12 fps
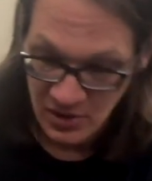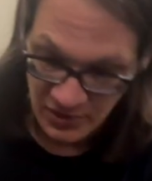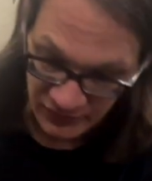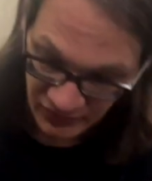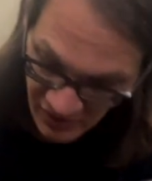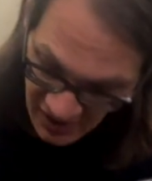
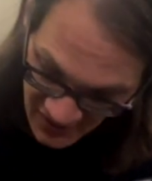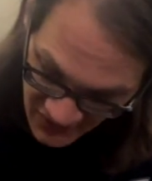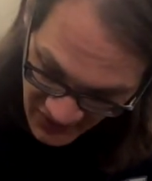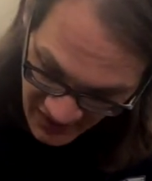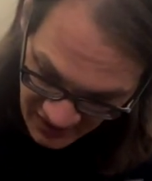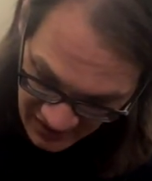So I
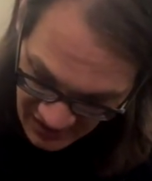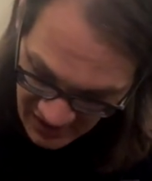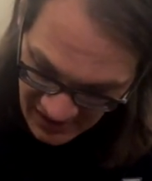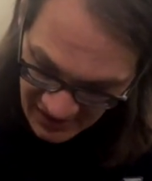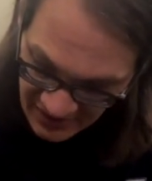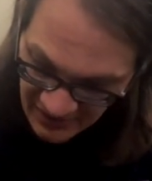think
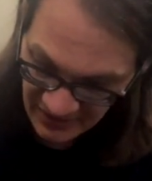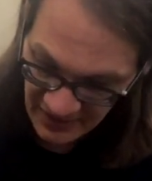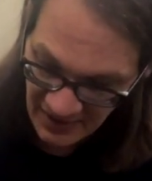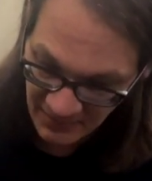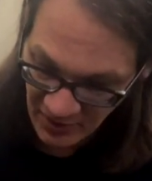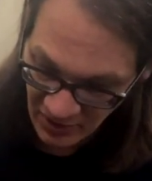
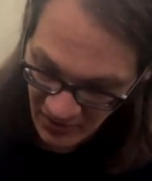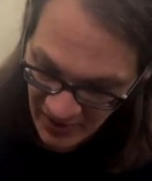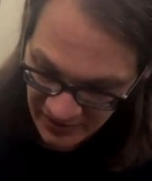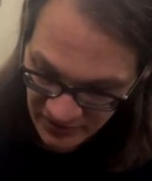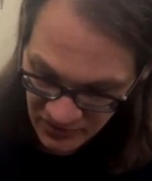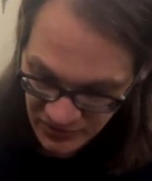I'm gonna go ahead
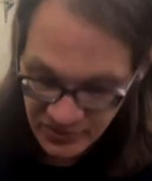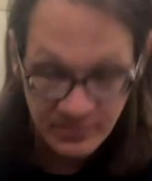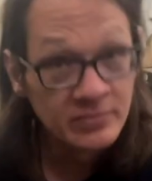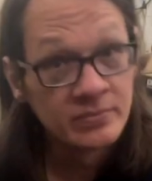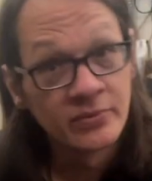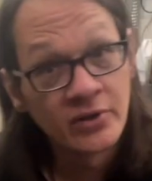and do
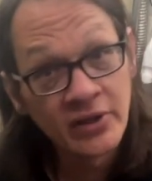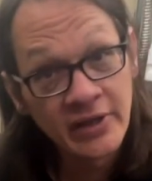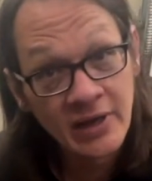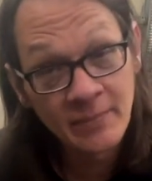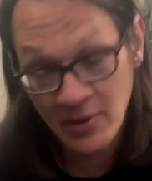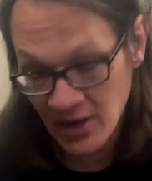some
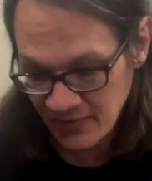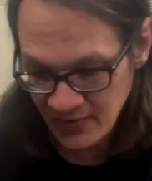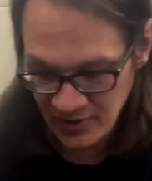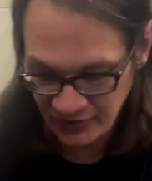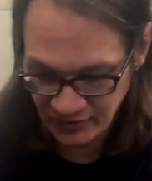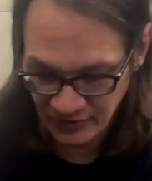cleanup on
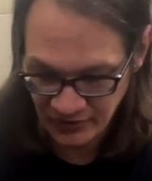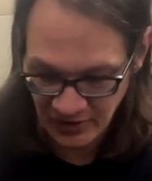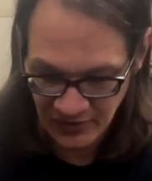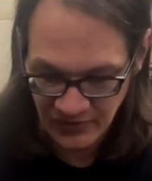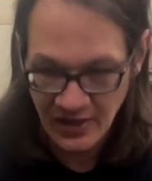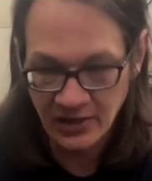this just to
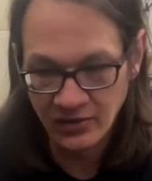get that